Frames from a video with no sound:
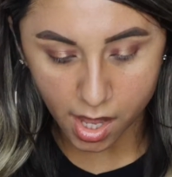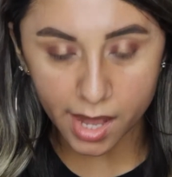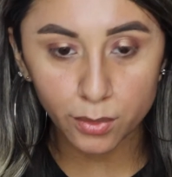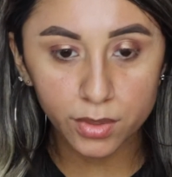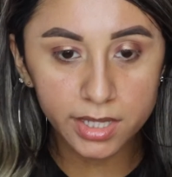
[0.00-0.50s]

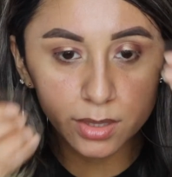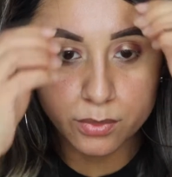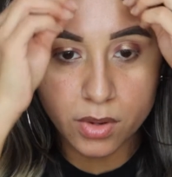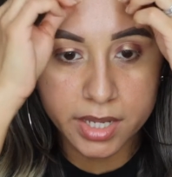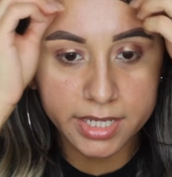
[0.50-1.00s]
I really
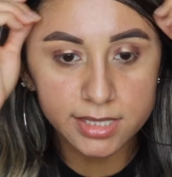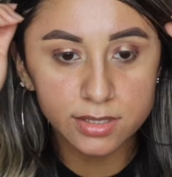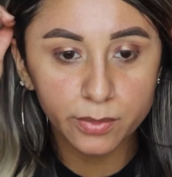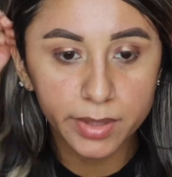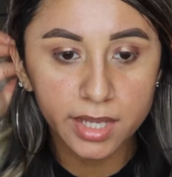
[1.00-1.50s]
want it
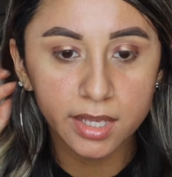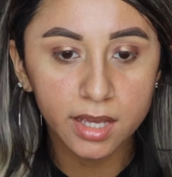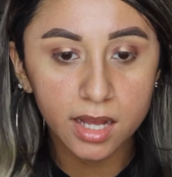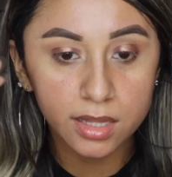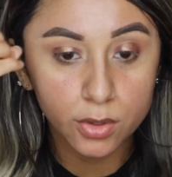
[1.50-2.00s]
to
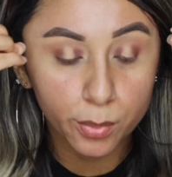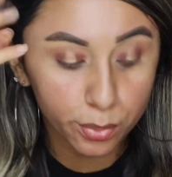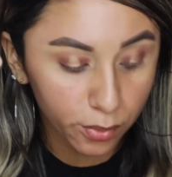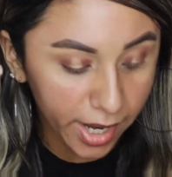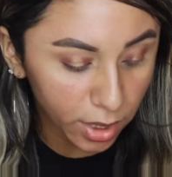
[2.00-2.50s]
be a little
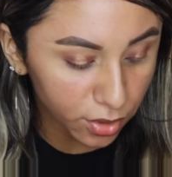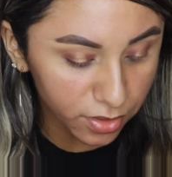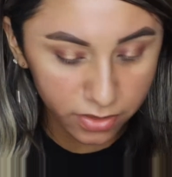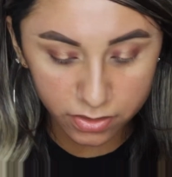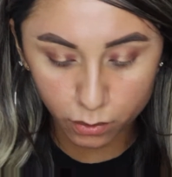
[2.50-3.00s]
brighter
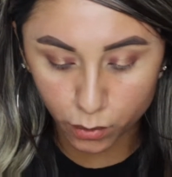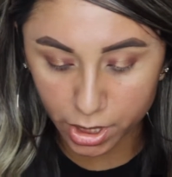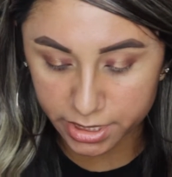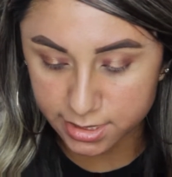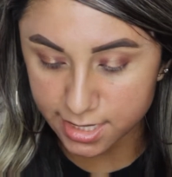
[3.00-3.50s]
than
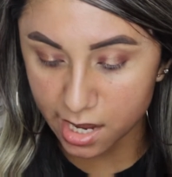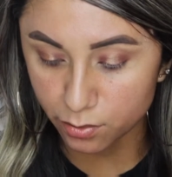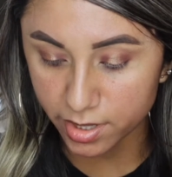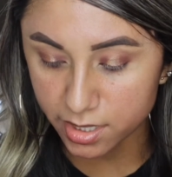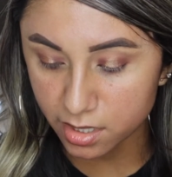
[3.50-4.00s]
where it's at
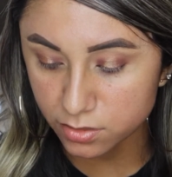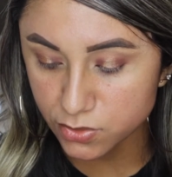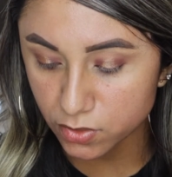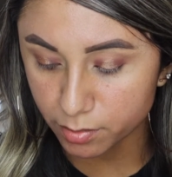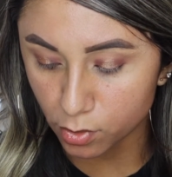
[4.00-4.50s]
right now.
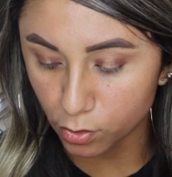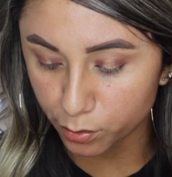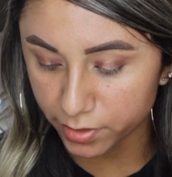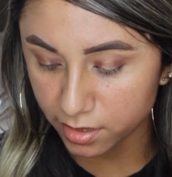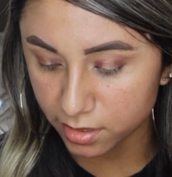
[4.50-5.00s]
So I'm
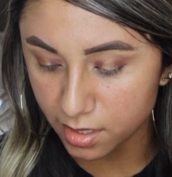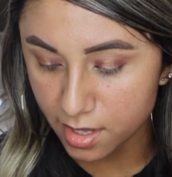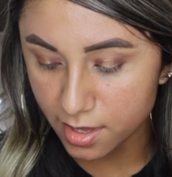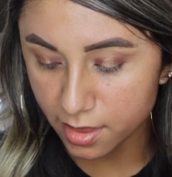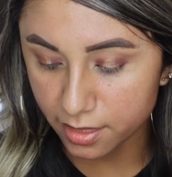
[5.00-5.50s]
hoping
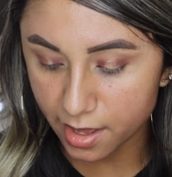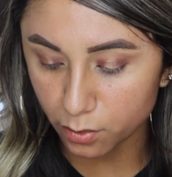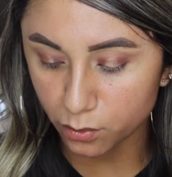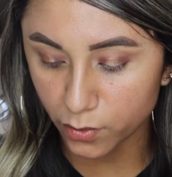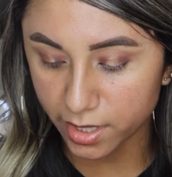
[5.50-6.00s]

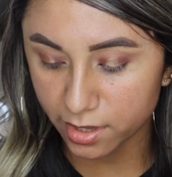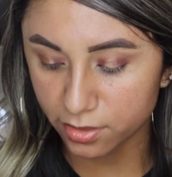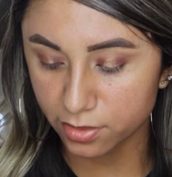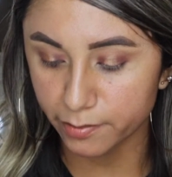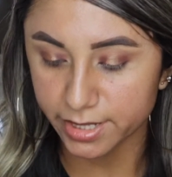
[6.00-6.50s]
that
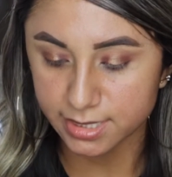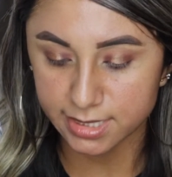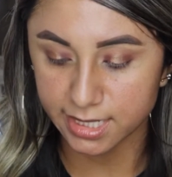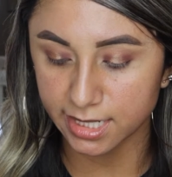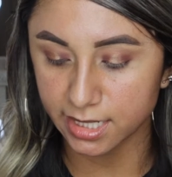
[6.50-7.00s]
with
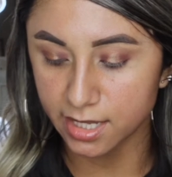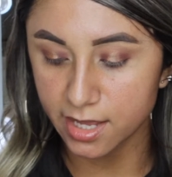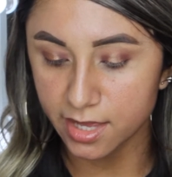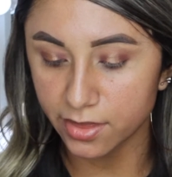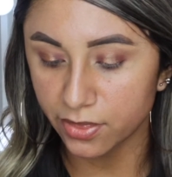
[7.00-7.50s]
mixing
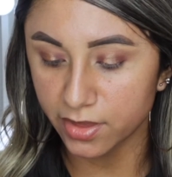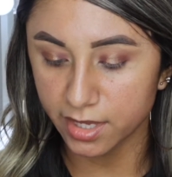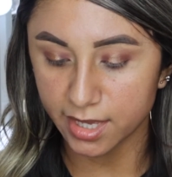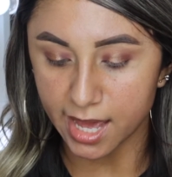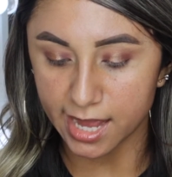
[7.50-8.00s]

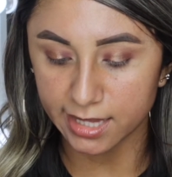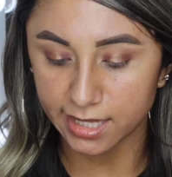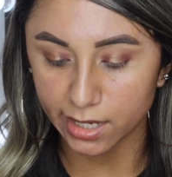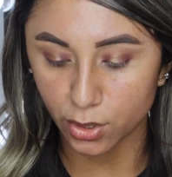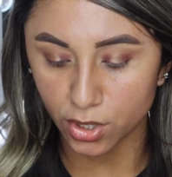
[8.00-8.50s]
the
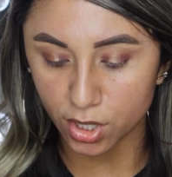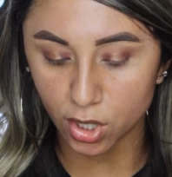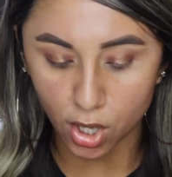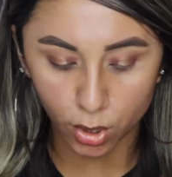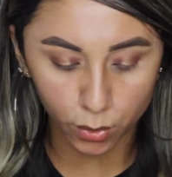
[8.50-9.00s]
highlighter
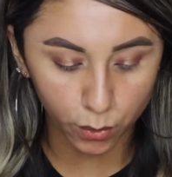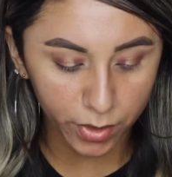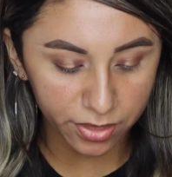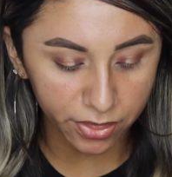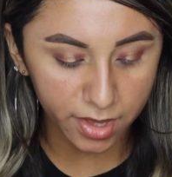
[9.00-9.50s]
along
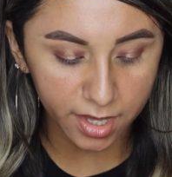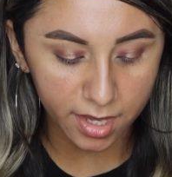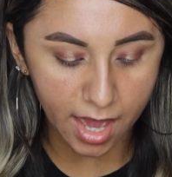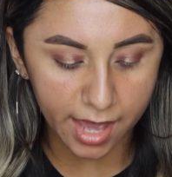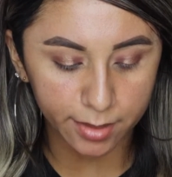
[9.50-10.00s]
with
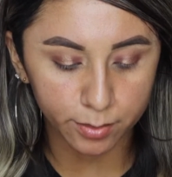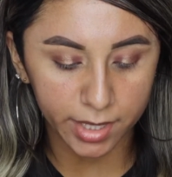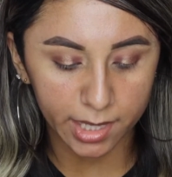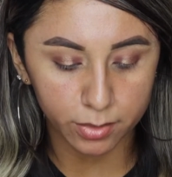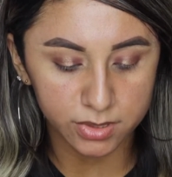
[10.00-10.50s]
it, I'm
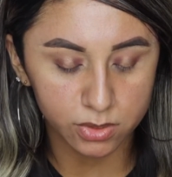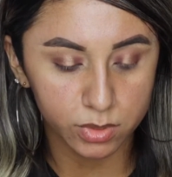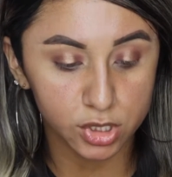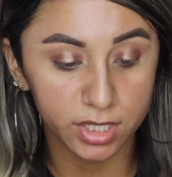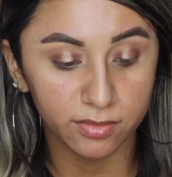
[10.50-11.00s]
able
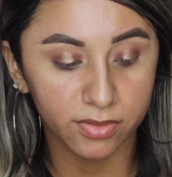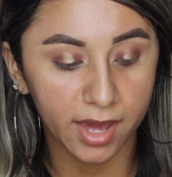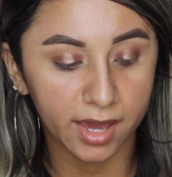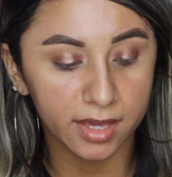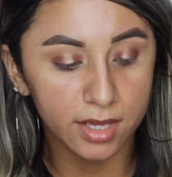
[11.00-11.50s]
to achieve
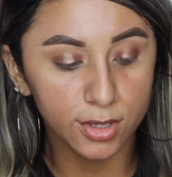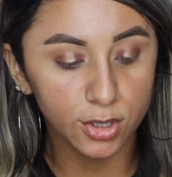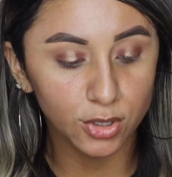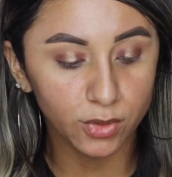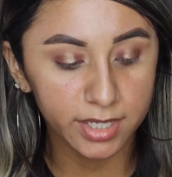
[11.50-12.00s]
that.
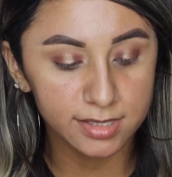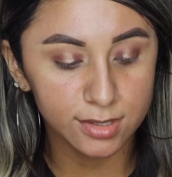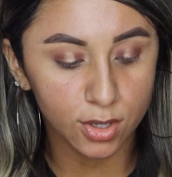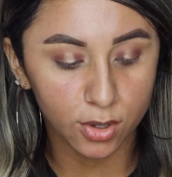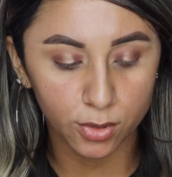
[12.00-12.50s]
You guys
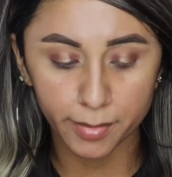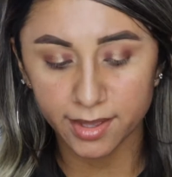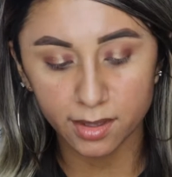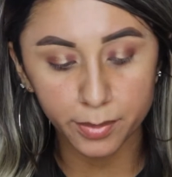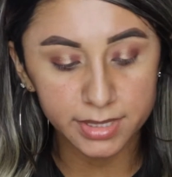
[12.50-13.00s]
know
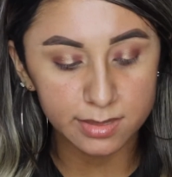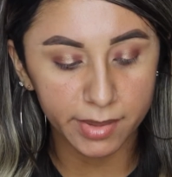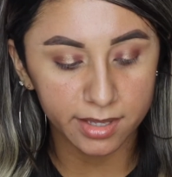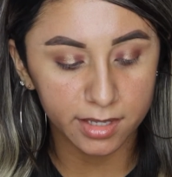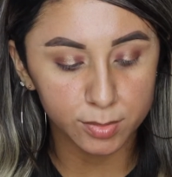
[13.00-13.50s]
makeup is
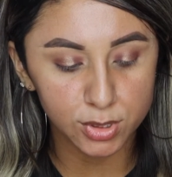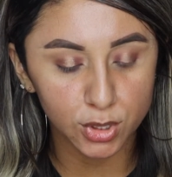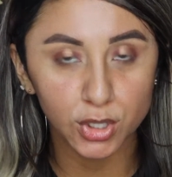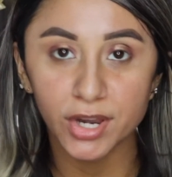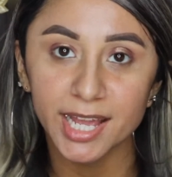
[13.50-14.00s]
makeup,
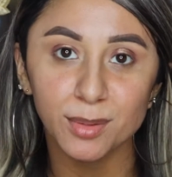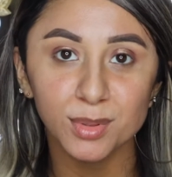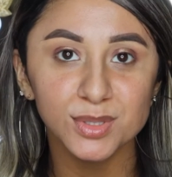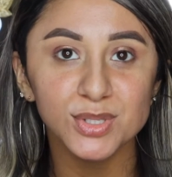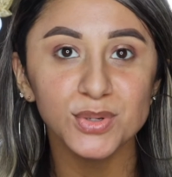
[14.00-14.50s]
so you're
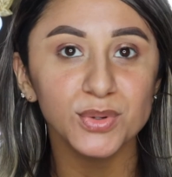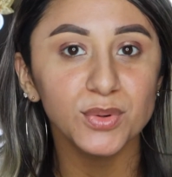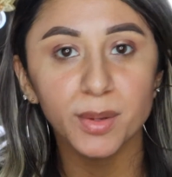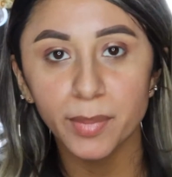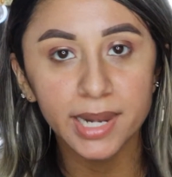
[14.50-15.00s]
able
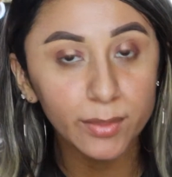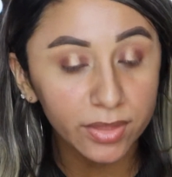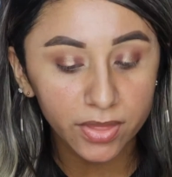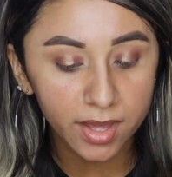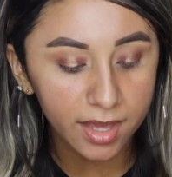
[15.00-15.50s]
to play
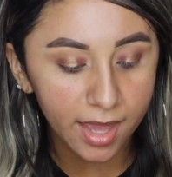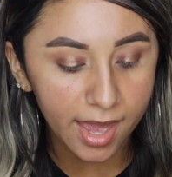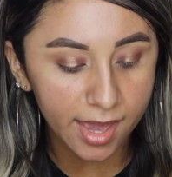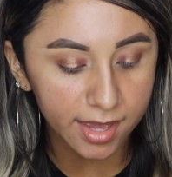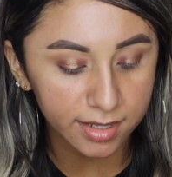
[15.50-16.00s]
with it,
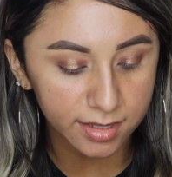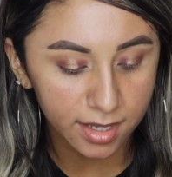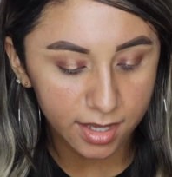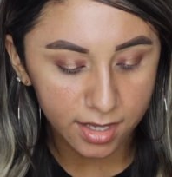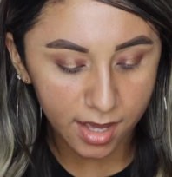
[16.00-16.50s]
and
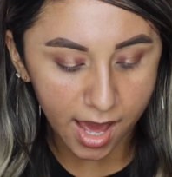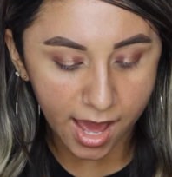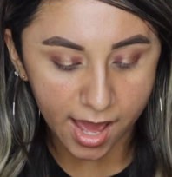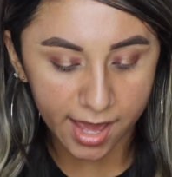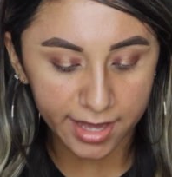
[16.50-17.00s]

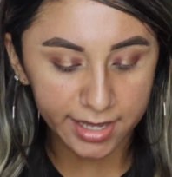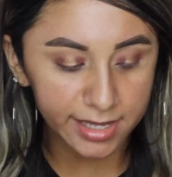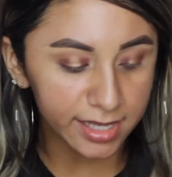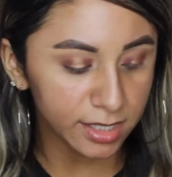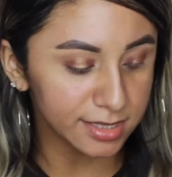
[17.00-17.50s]

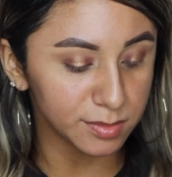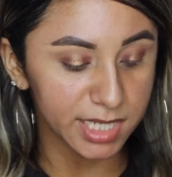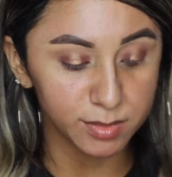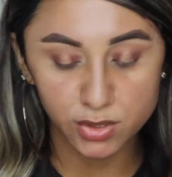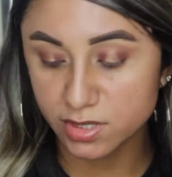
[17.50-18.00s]
I
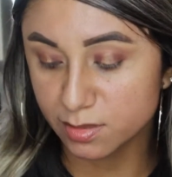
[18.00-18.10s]
sometimes use